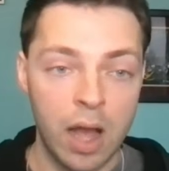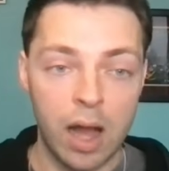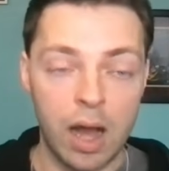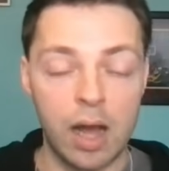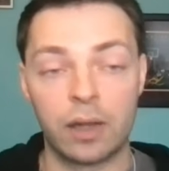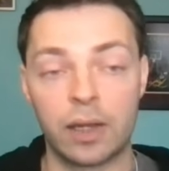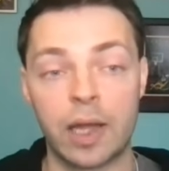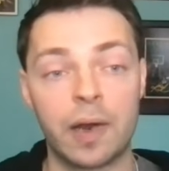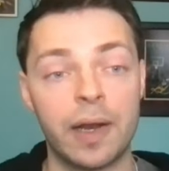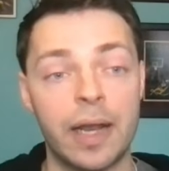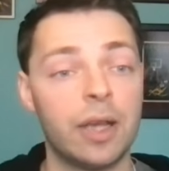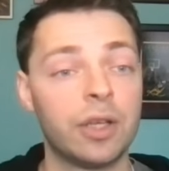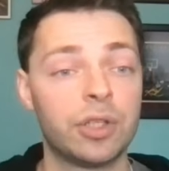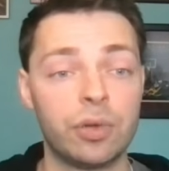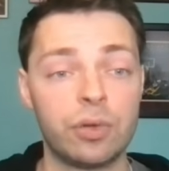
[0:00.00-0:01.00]
Larry
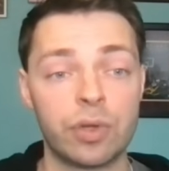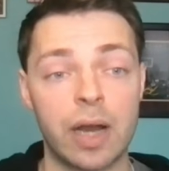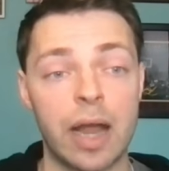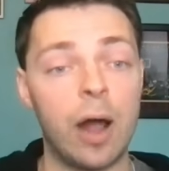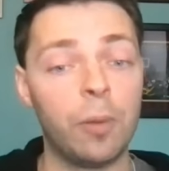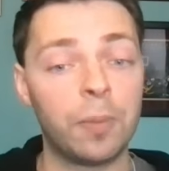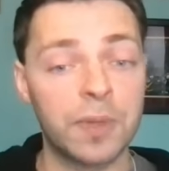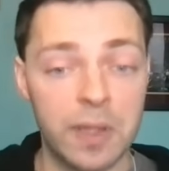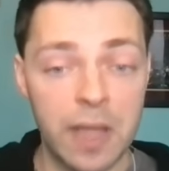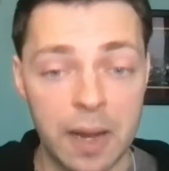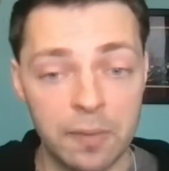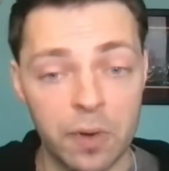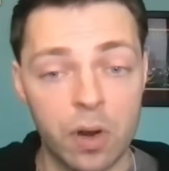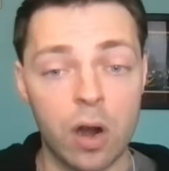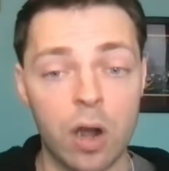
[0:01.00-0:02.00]
Nance Jr. helps in that
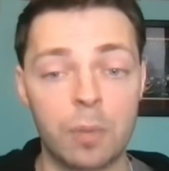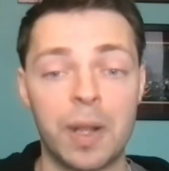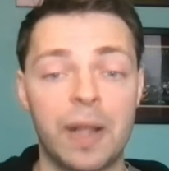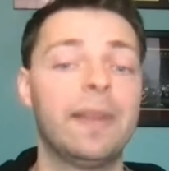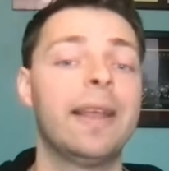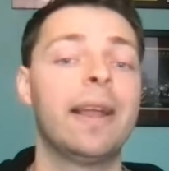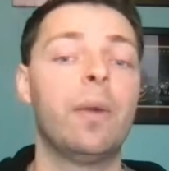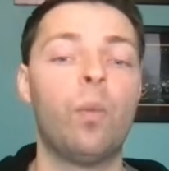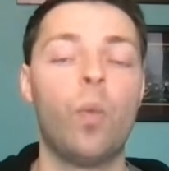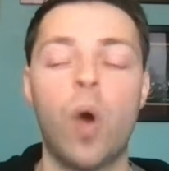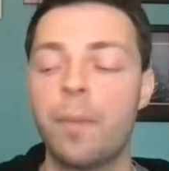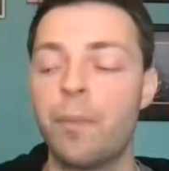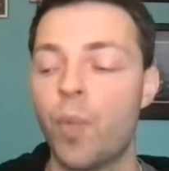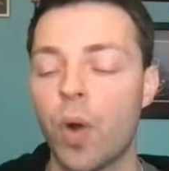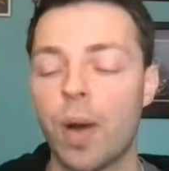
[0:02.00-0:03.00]
regard, but I think
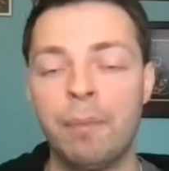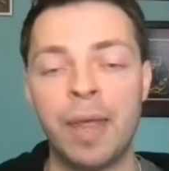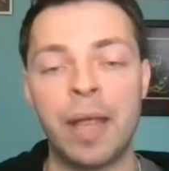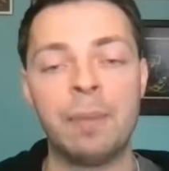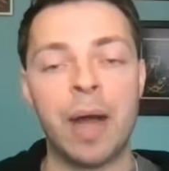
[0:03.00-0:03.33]
one more big